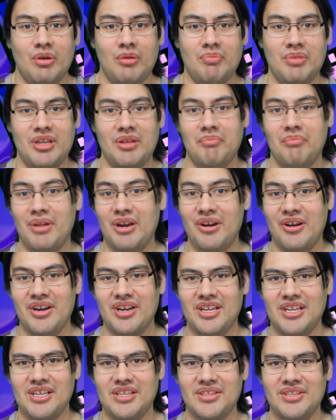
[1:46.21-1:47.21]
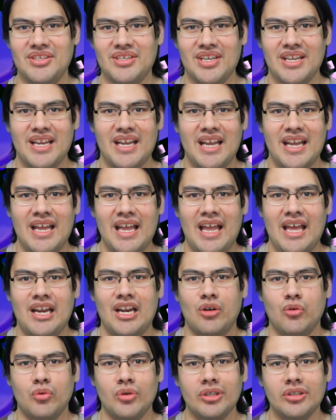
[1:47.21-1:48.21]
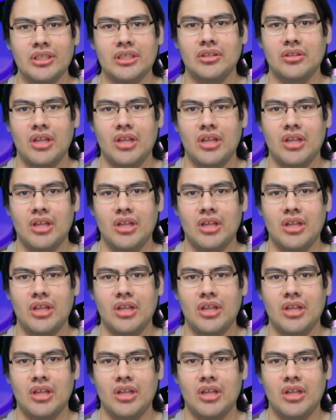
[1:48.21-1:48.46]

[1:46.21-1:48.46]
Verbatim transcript: would be Americans. And I really